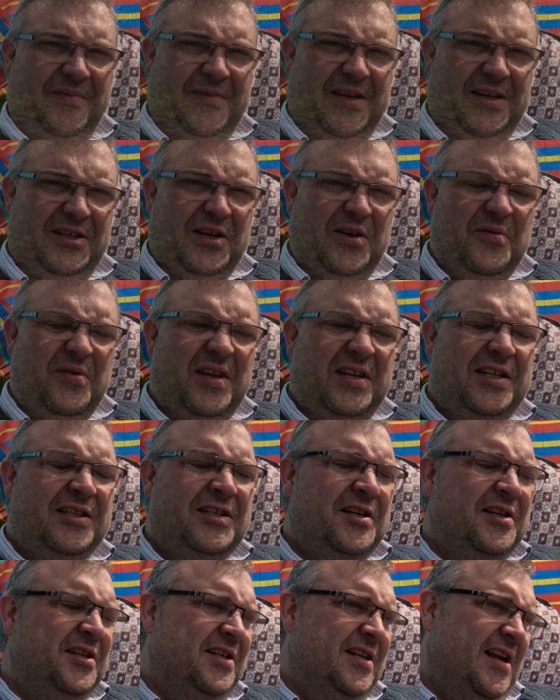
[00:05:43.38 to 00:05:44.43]
So this is
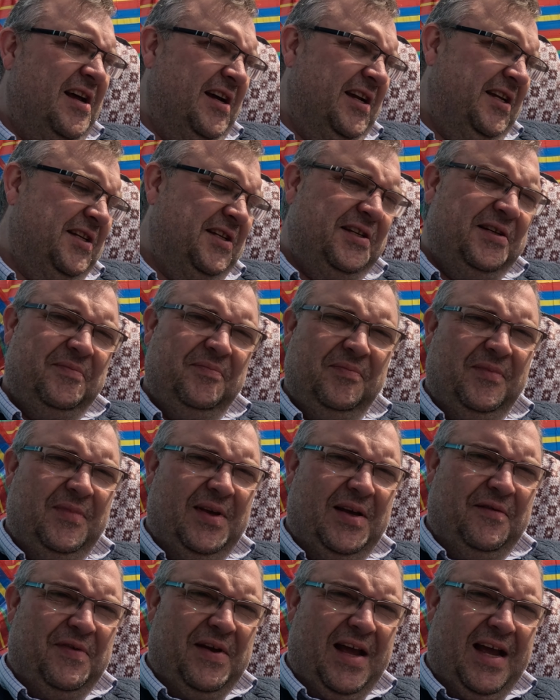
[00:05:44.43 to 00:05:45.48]
a slice
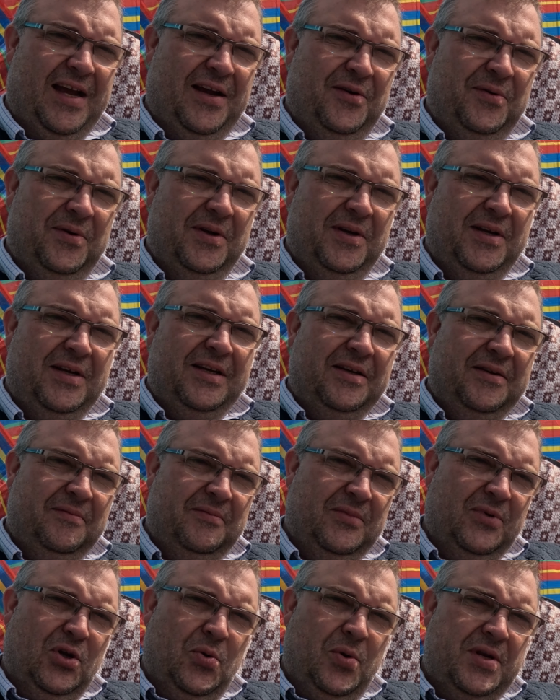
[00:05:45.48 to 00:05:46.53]
of how
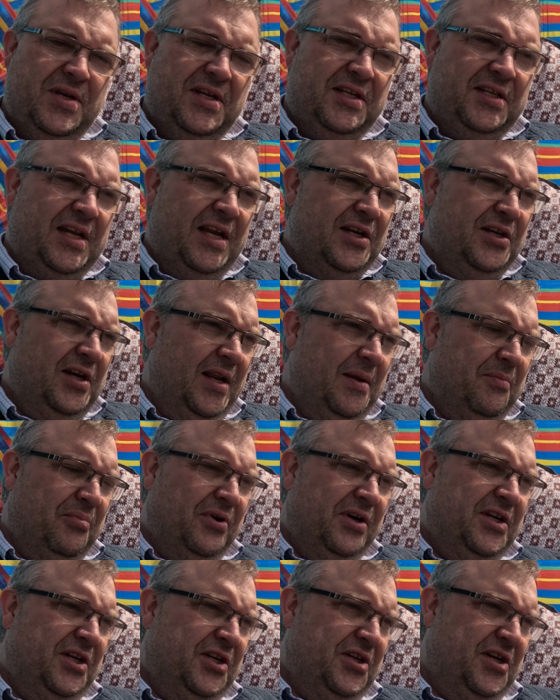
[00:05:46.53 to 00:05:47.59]
quintessentially
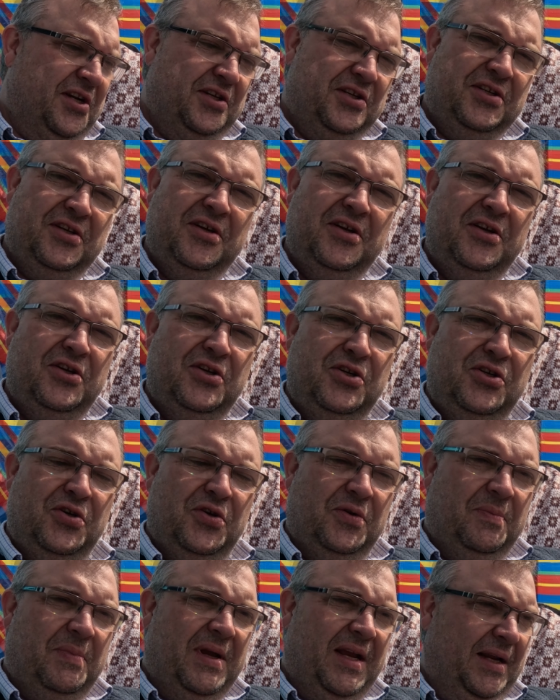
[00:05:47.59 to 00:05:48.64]
Britishness
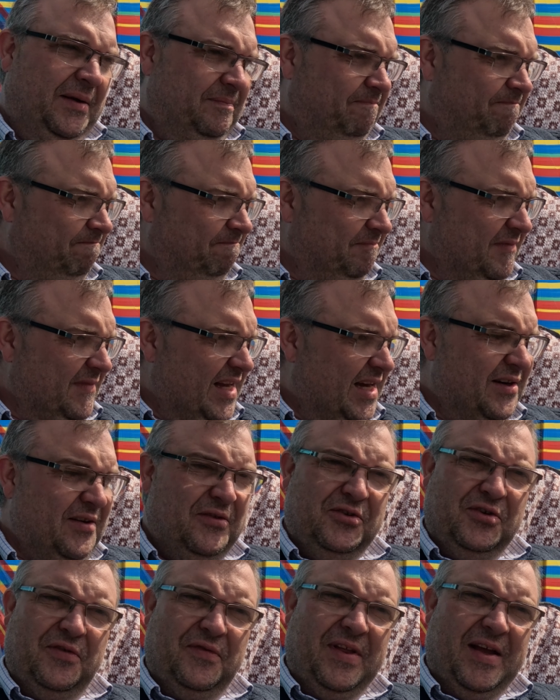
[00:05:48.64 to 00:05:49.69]
should be. I'm
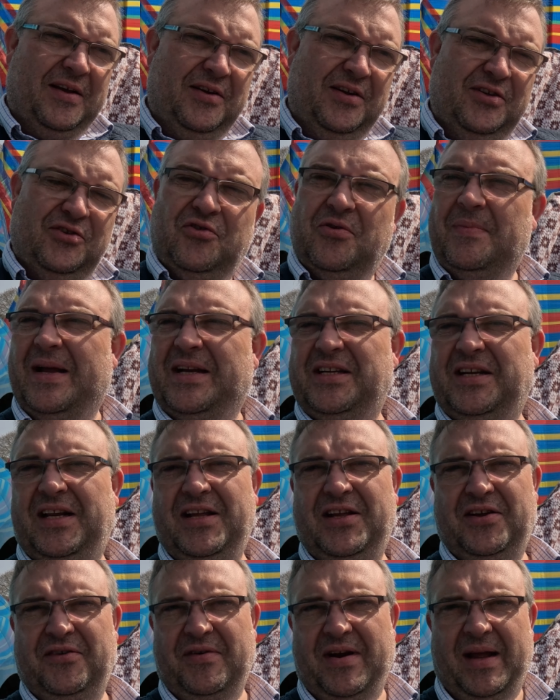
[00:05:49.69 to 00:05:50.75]
not sure if that is grammatically
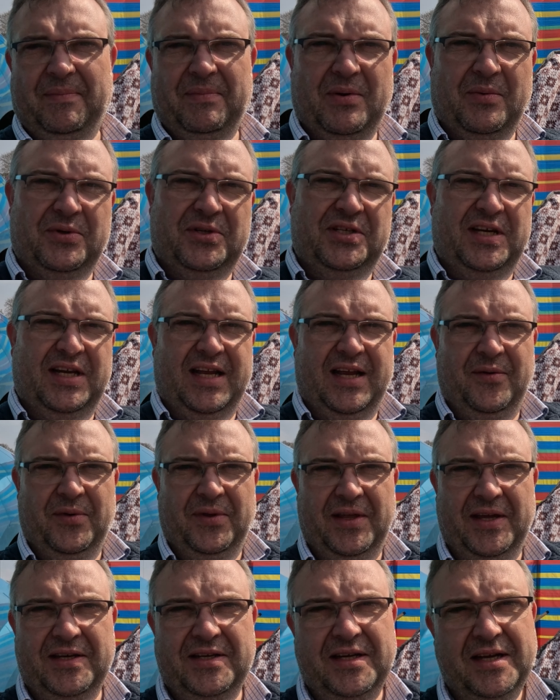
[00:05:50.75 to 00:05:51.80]
correct, but we're sticking
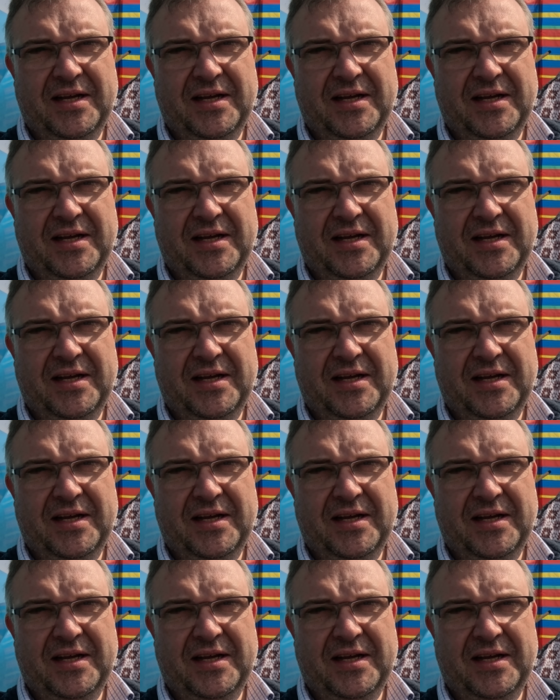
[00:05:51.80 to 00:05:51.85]
with it.